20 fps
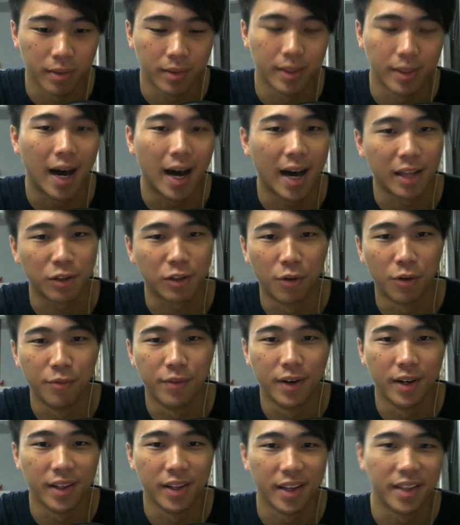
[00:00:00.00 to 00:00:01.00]
The hard
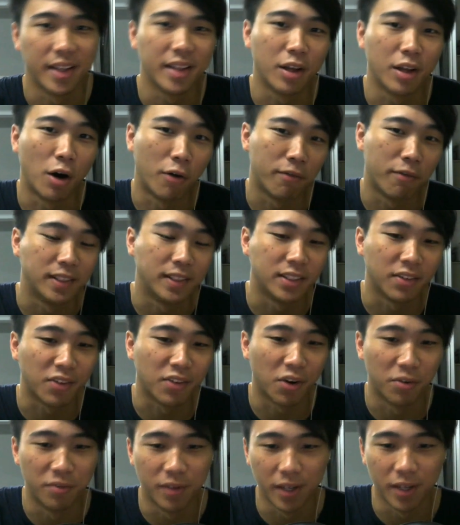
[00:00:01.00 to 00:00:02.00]
convert and then the offensive
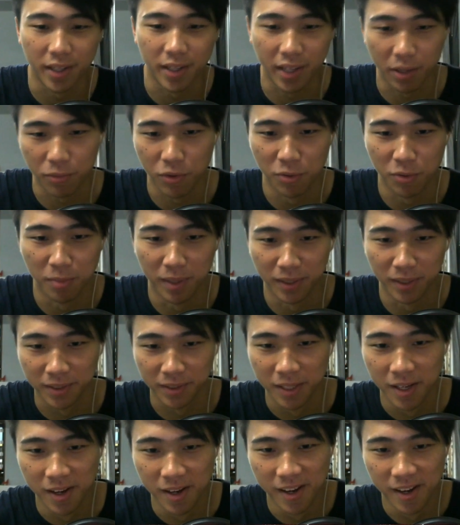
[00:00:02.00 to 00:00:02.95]
convert and then we burst.